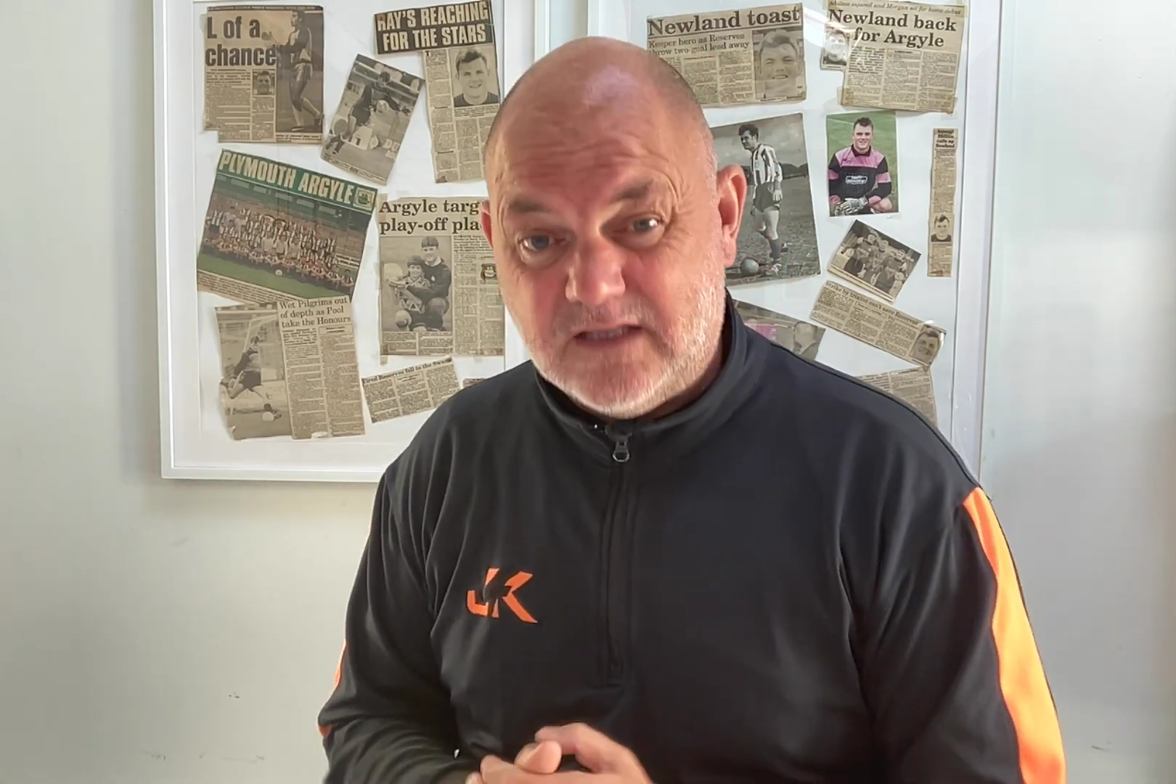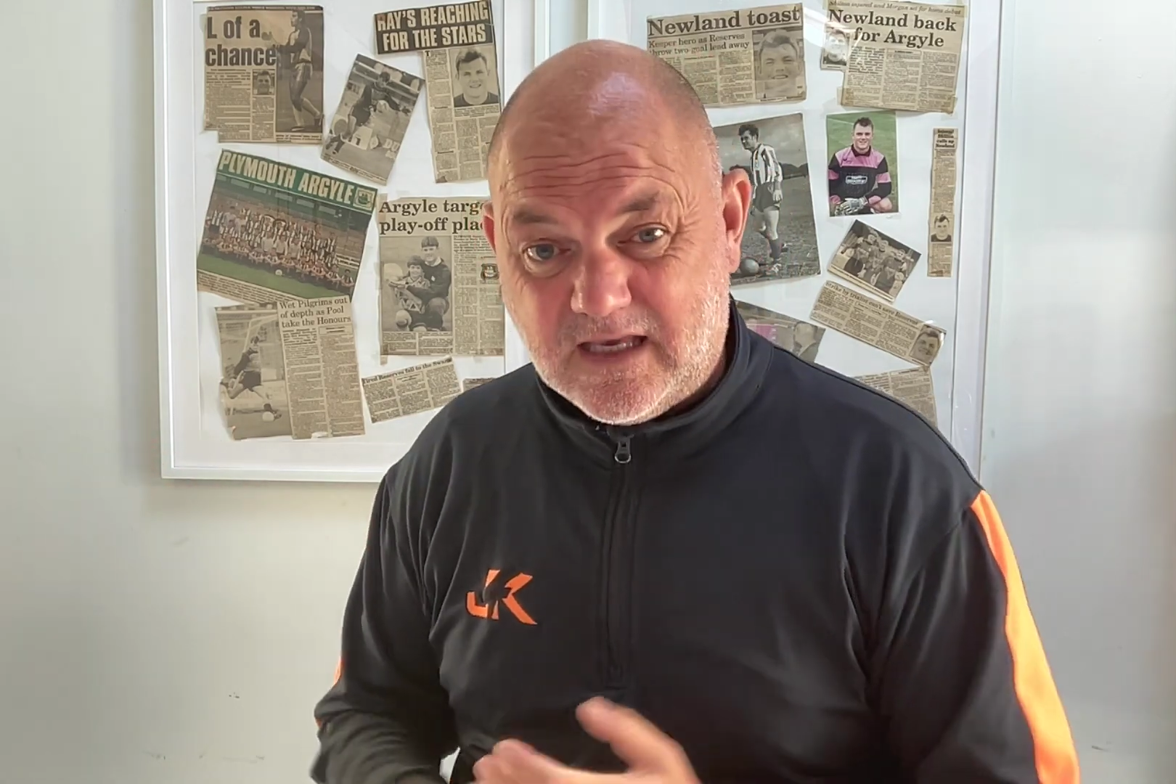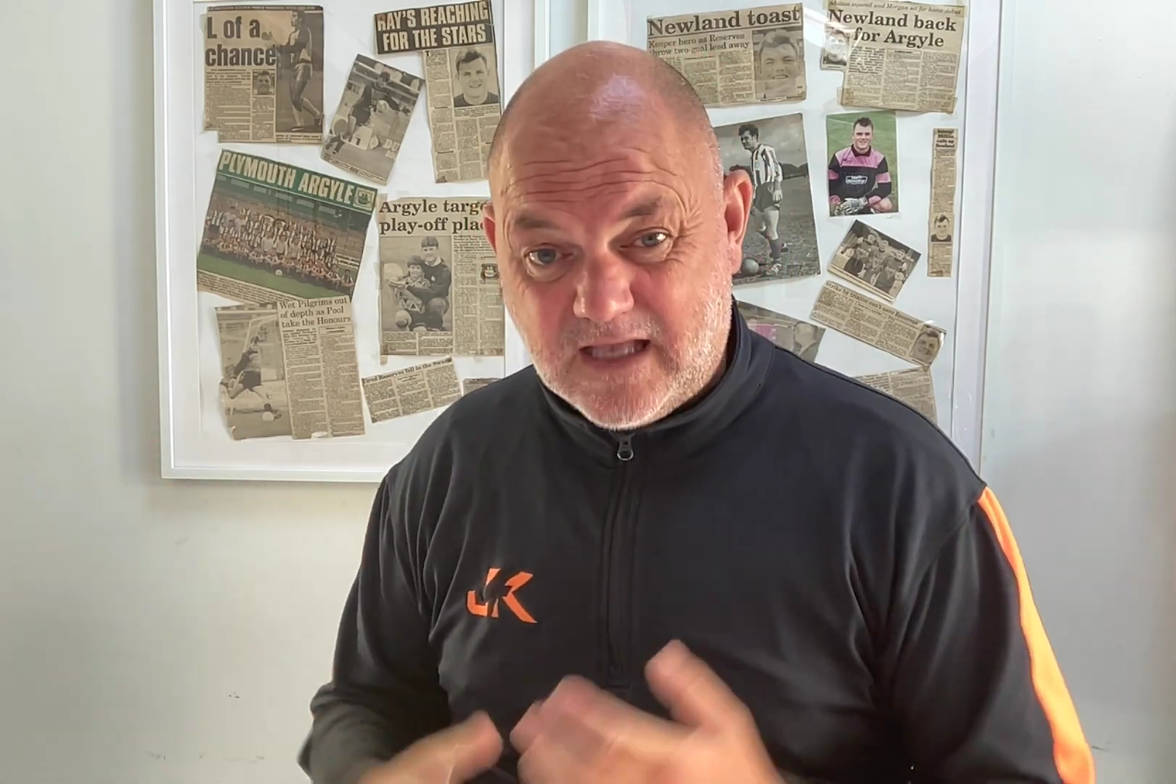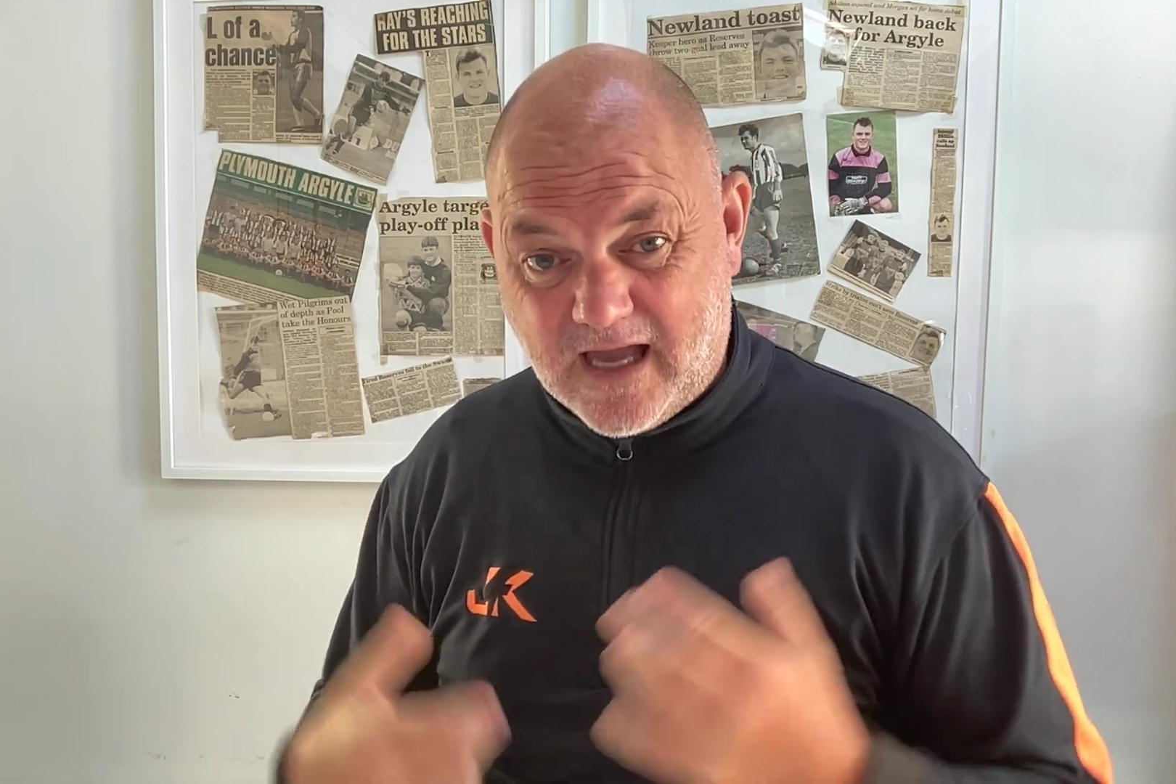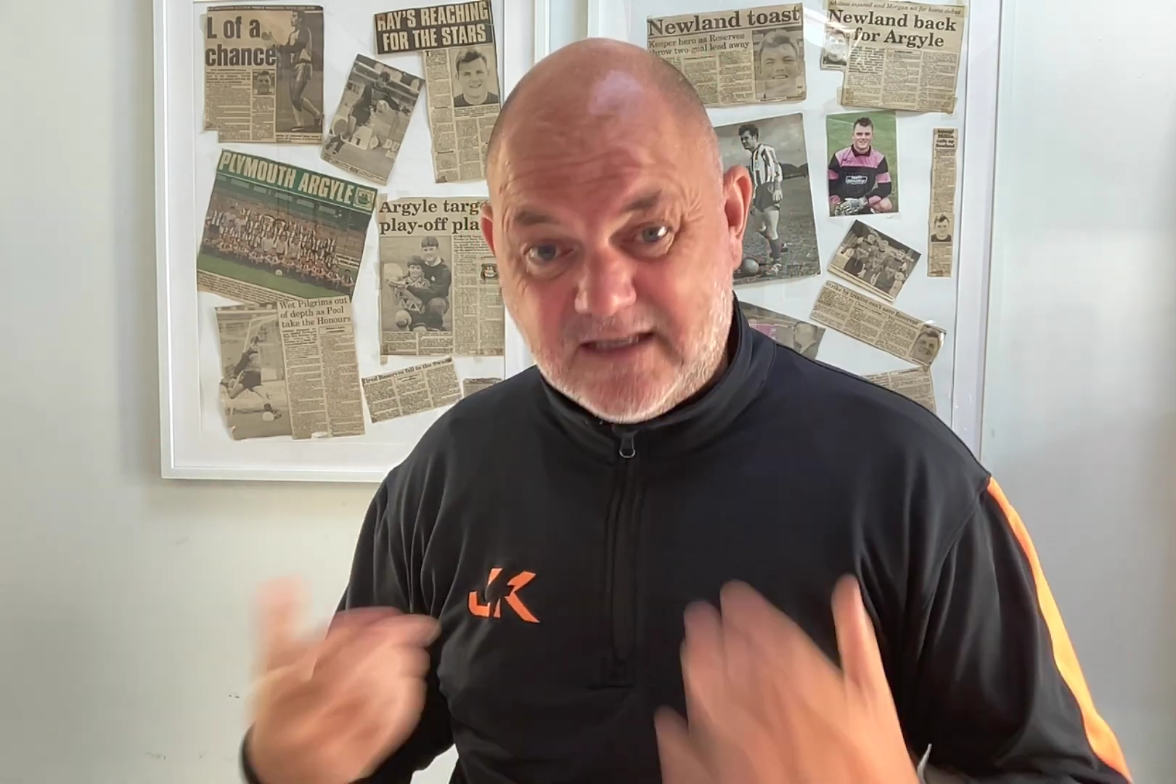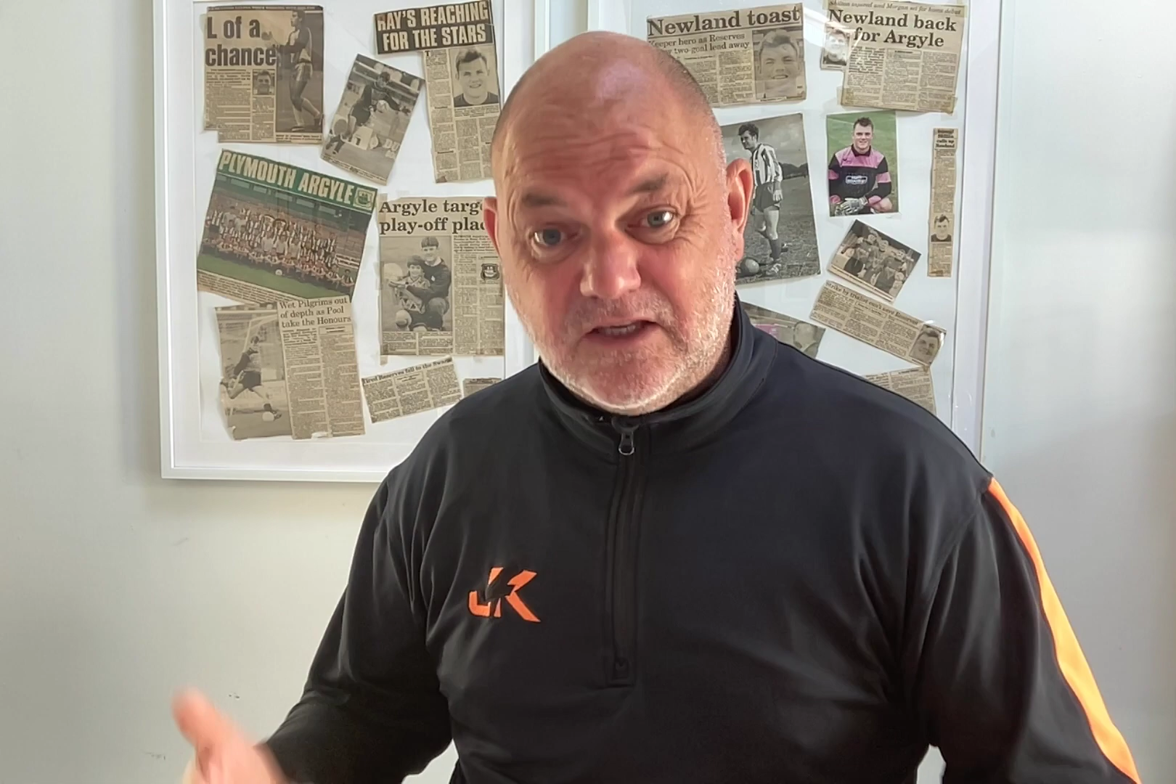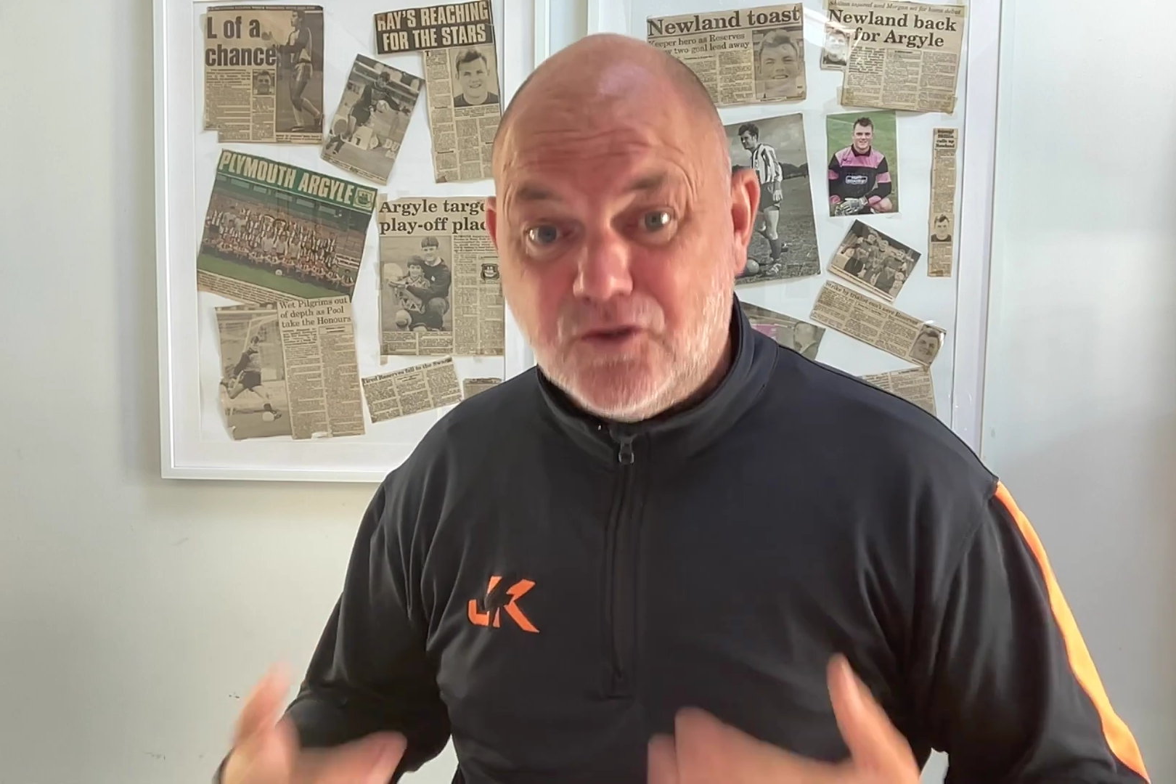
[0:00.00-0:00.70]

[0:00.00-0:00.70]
it actually